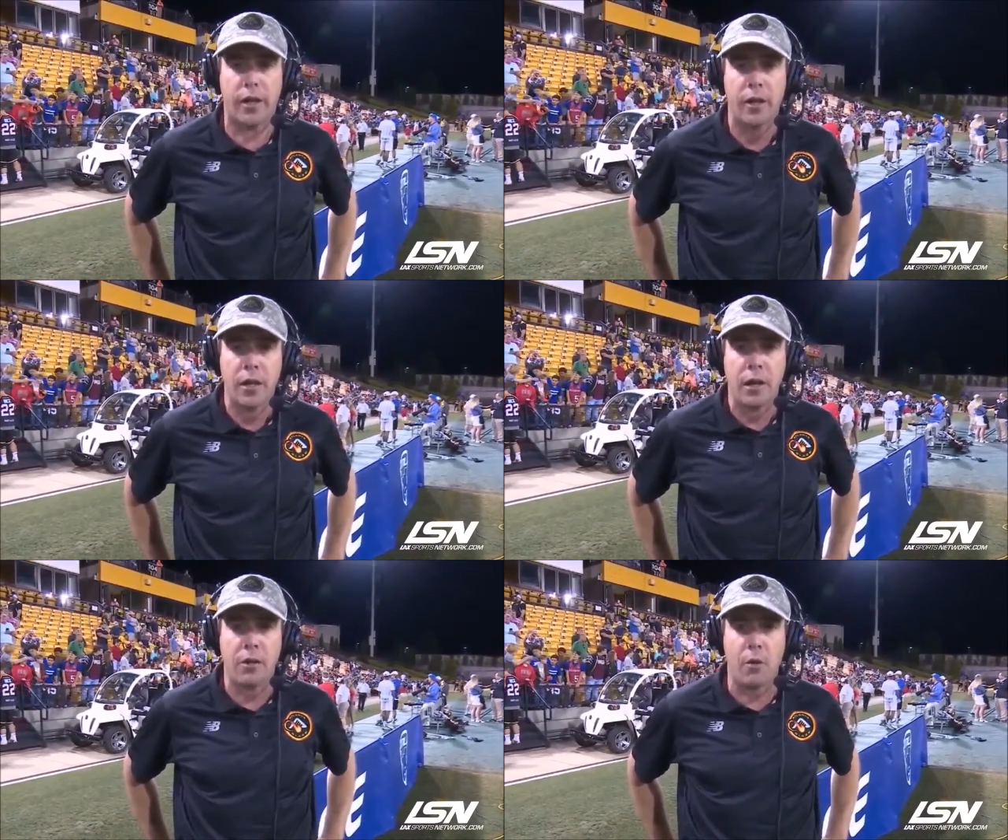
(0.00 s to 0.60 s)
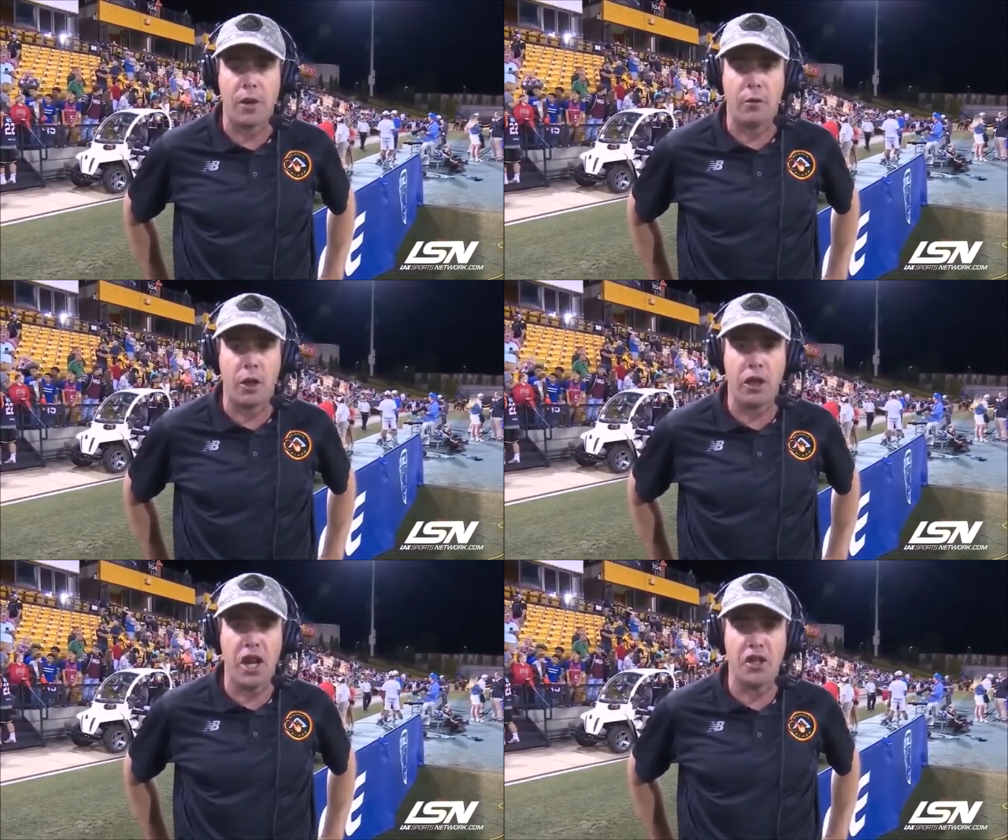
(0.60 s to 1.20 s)
And I thought we did a
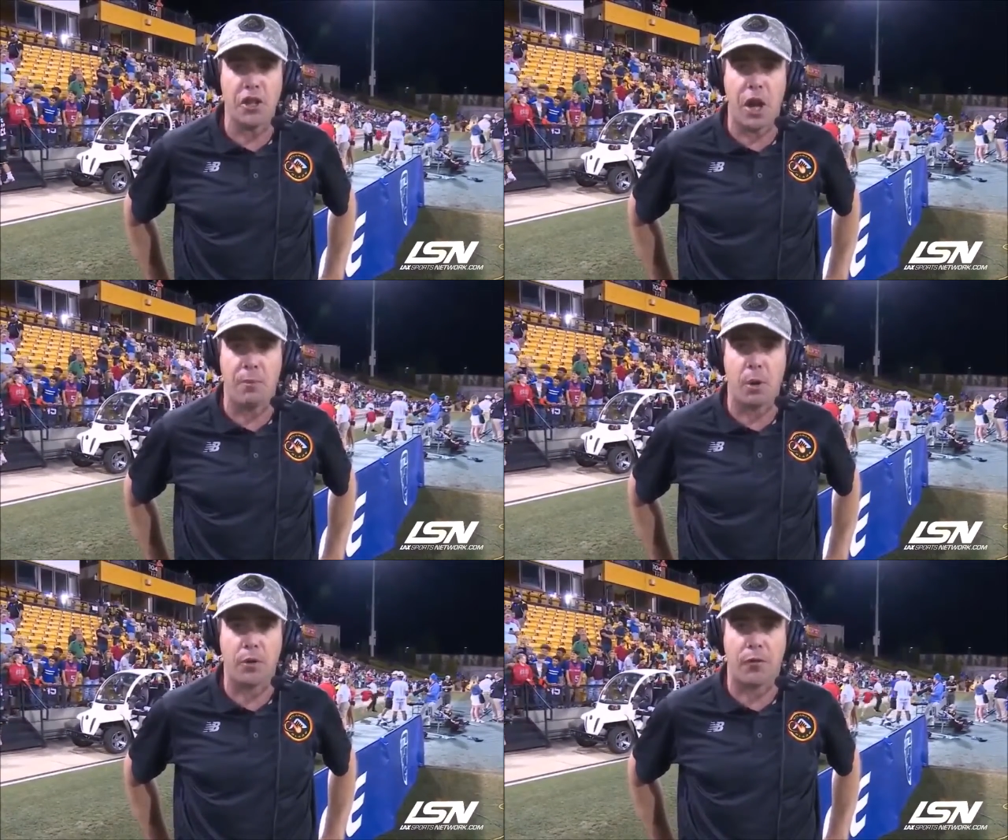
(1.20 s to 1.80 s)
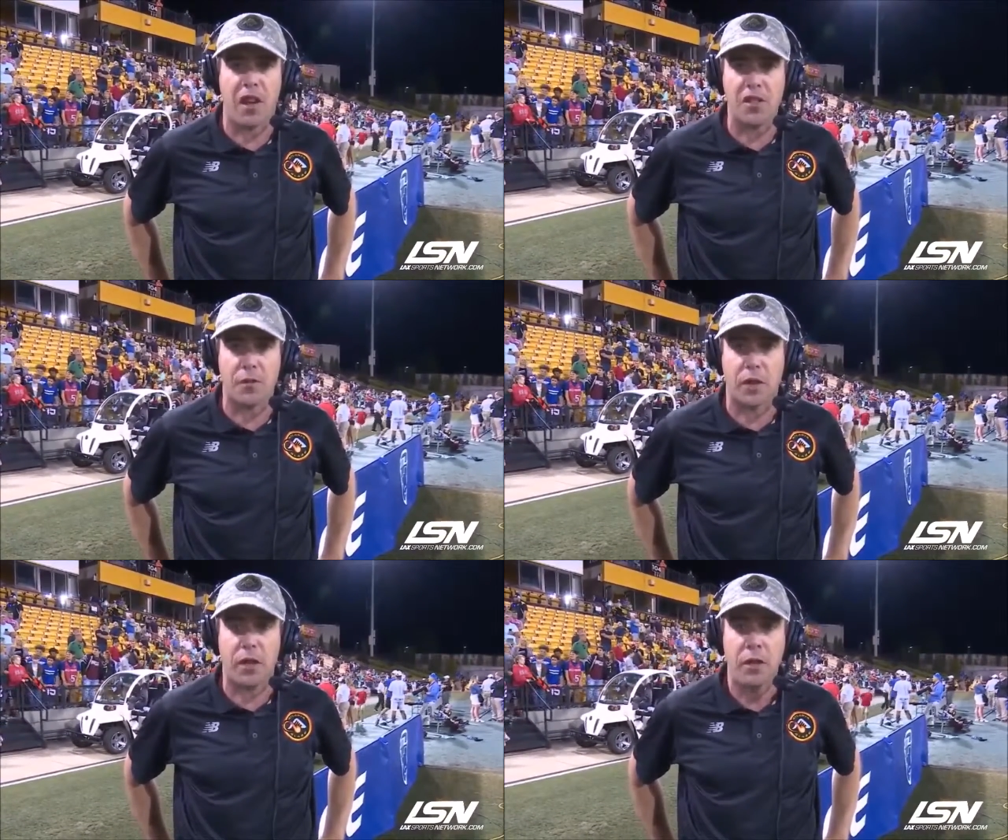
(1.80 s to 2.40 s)
really nice job both
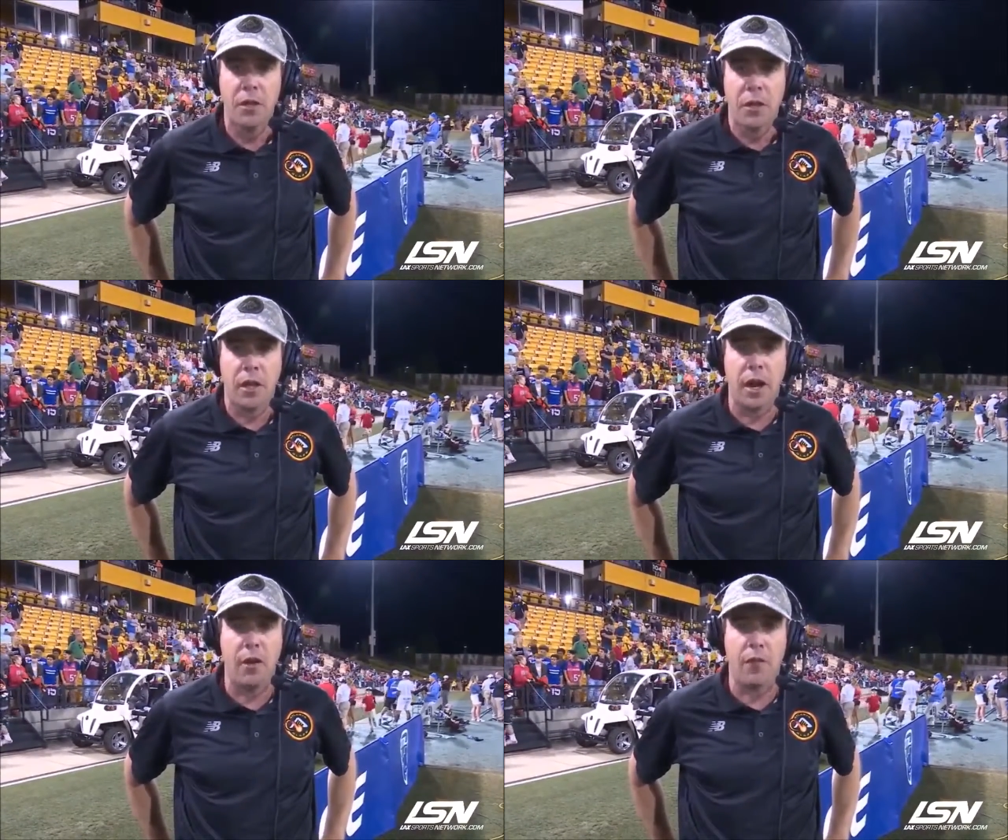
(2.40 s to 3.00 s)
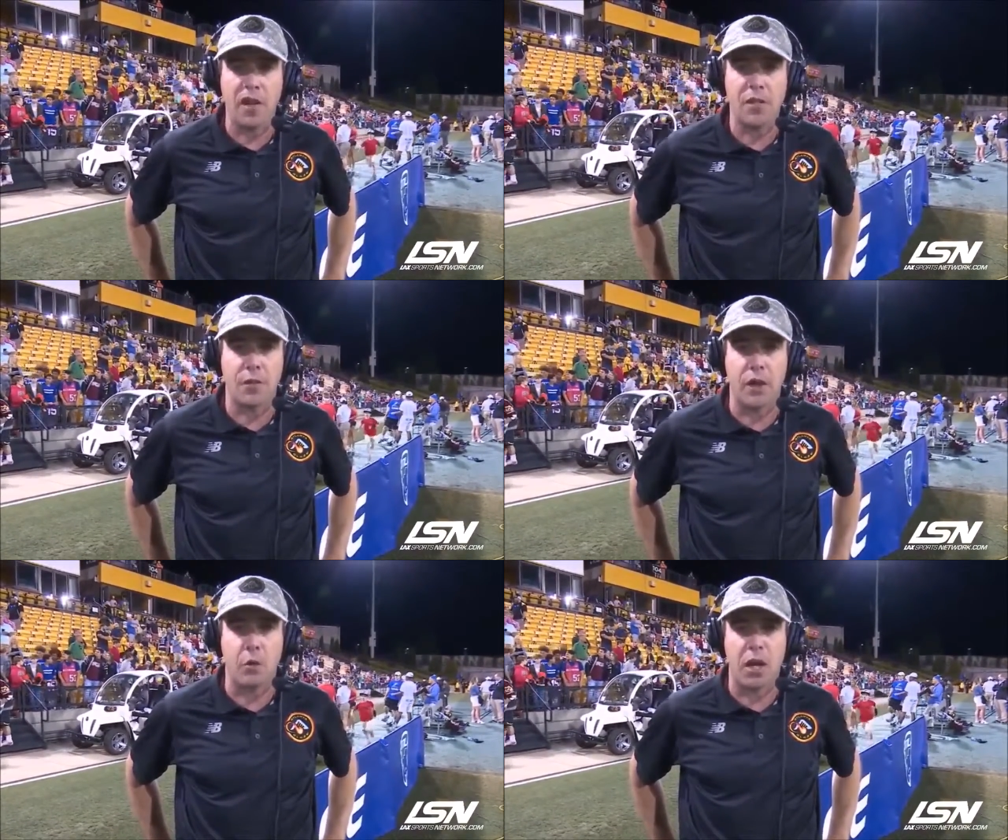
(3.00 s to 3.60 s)
defensively and offensively.